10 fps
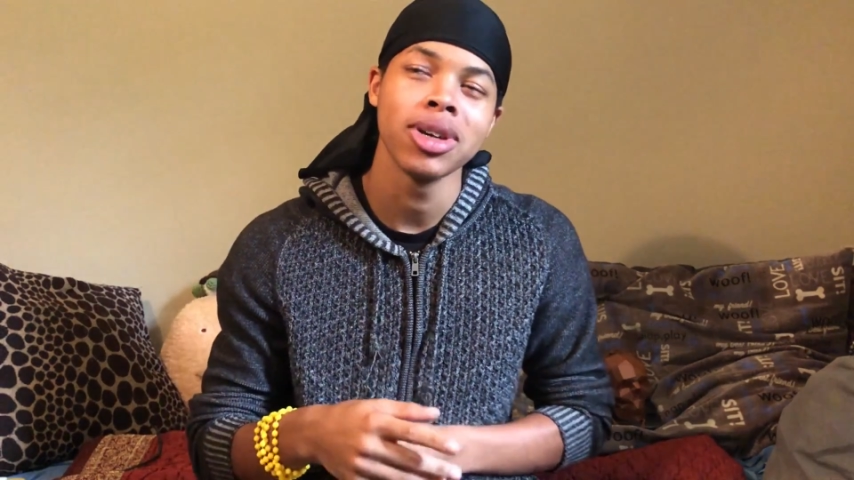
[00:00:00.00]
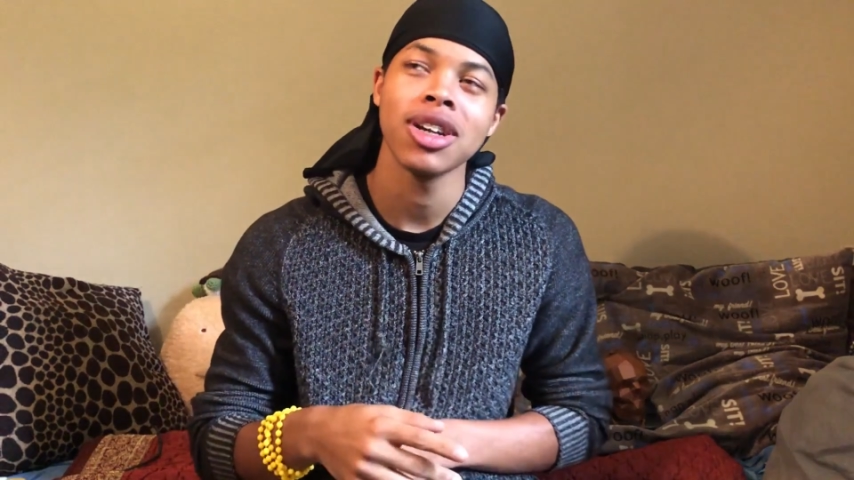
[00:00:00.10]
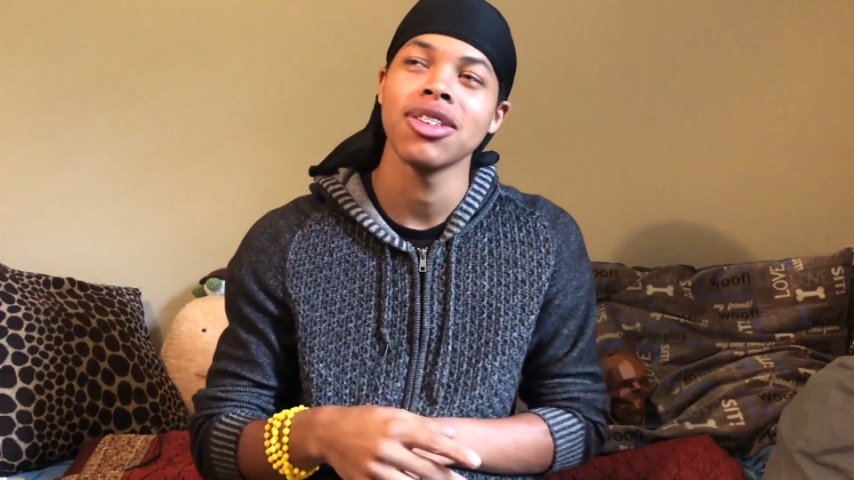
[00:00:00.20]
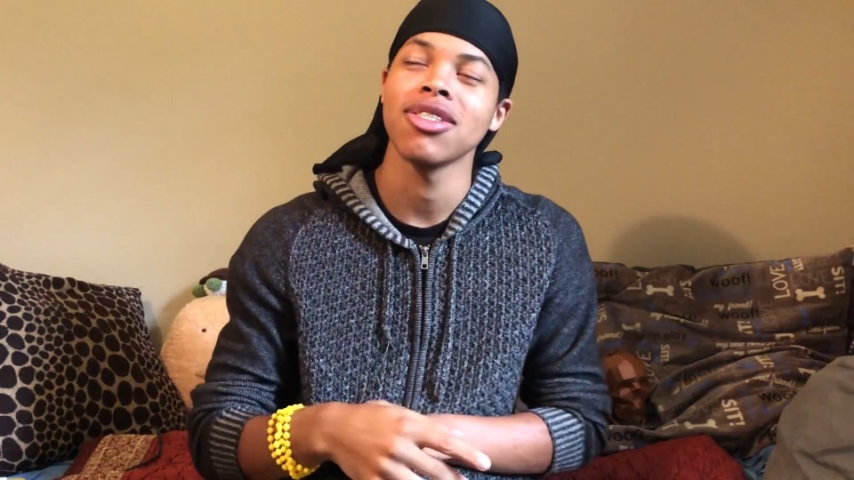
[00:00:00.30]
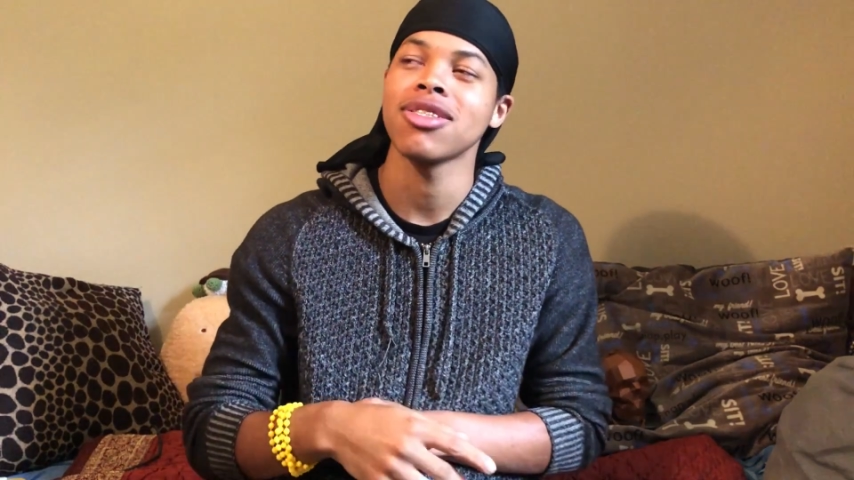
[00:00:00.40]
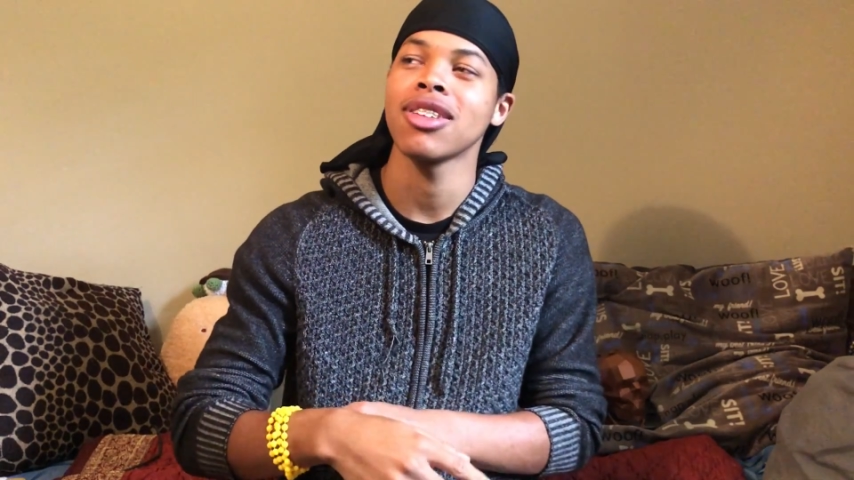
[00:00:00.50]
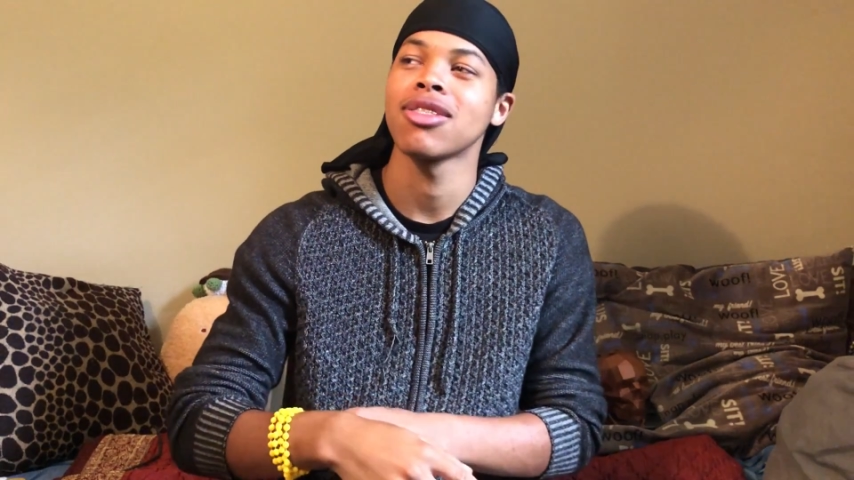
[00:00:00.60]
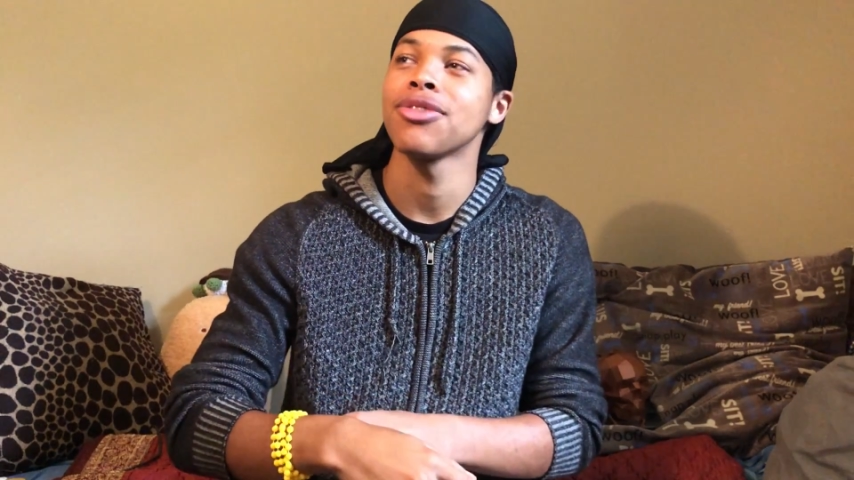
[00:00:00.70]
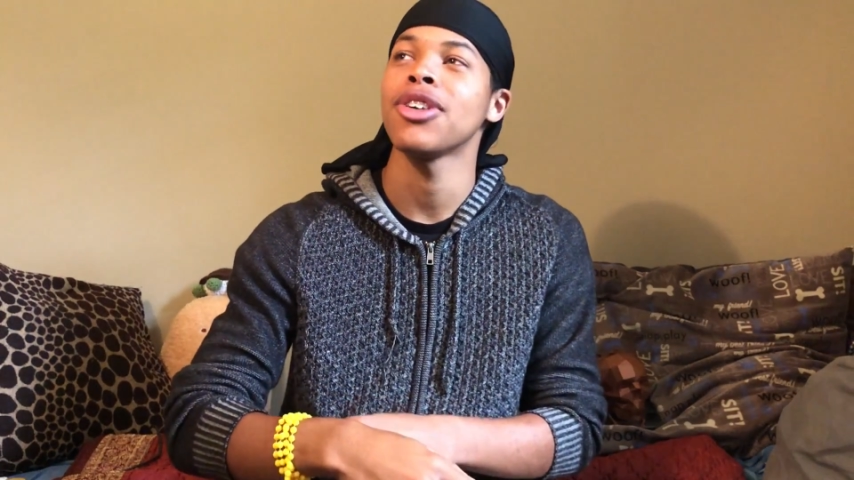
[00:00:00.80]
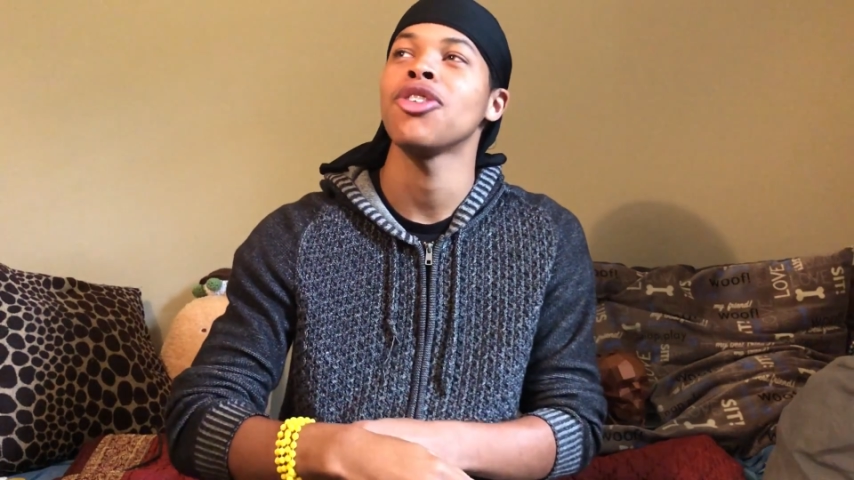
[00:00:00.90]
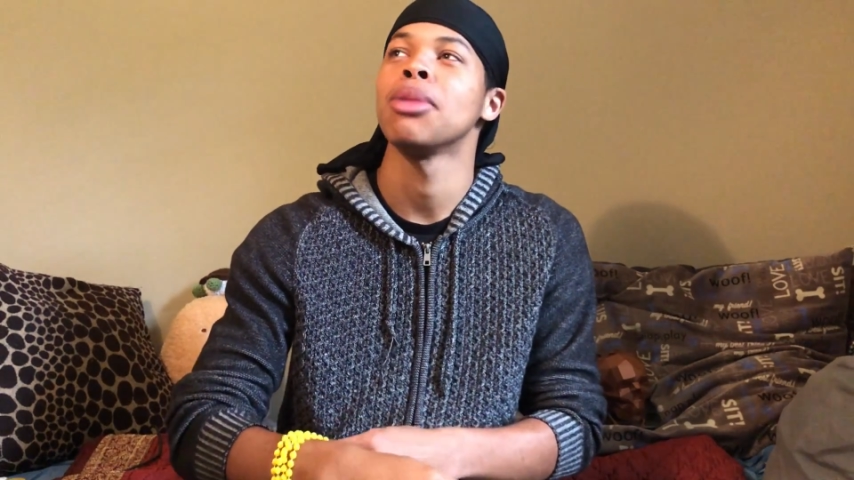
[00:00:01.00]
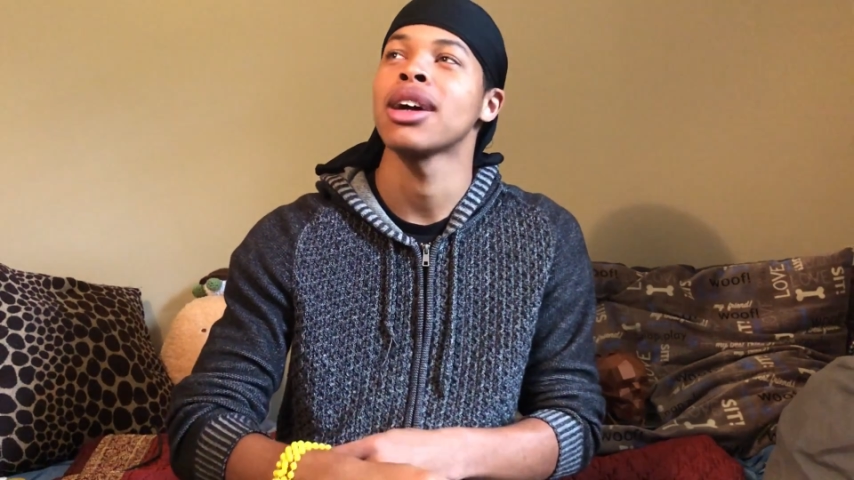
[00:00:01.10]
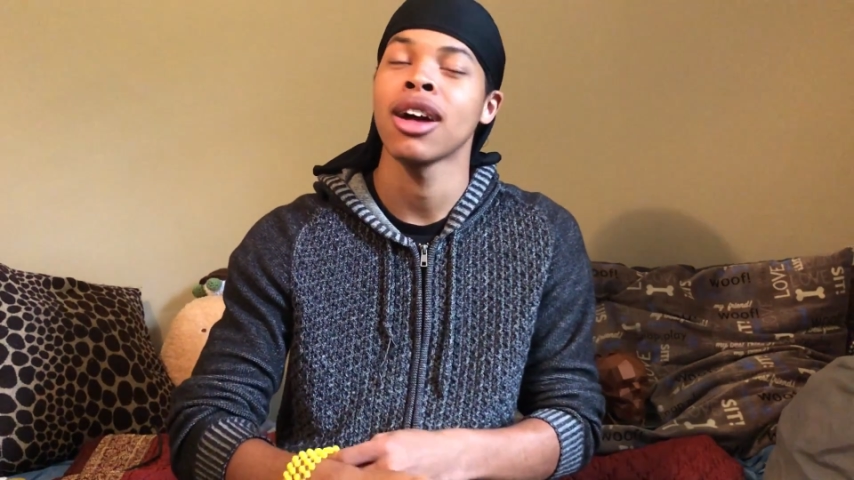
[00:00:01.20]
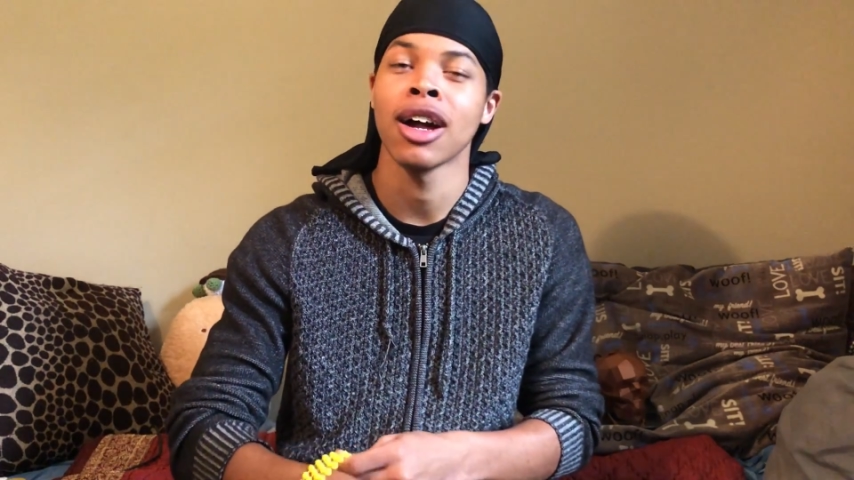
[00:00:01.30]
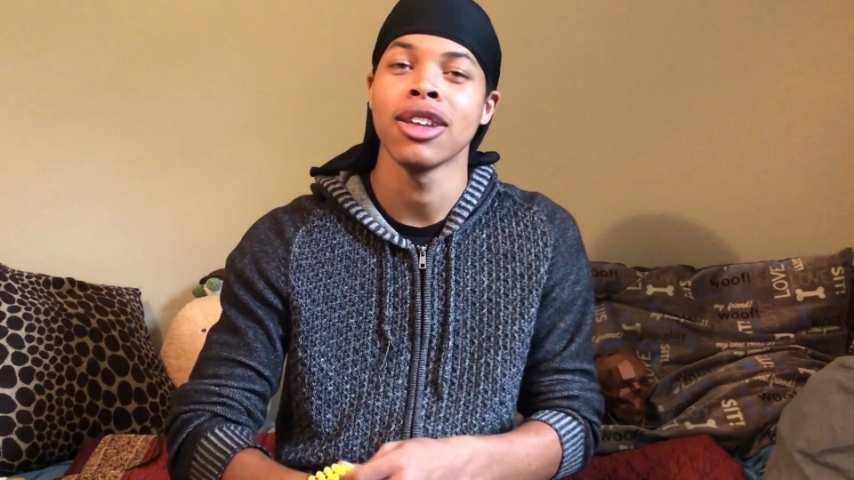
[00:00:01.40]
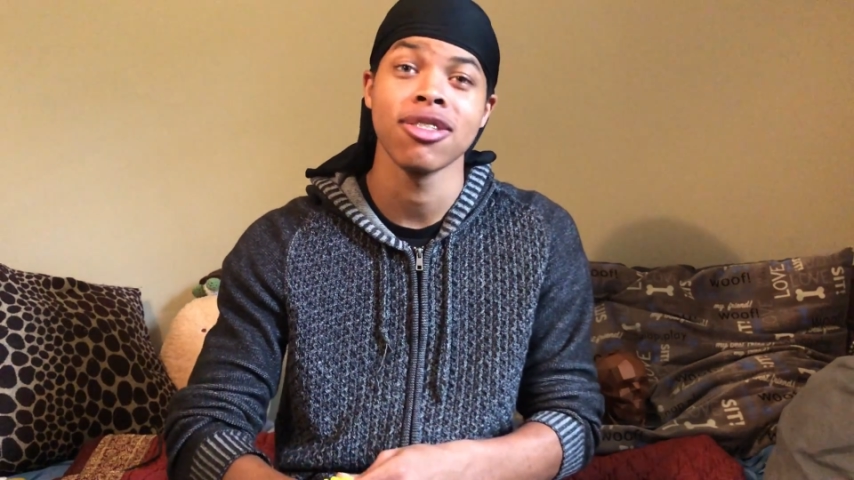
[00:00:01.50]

but in the sense of, oh my God,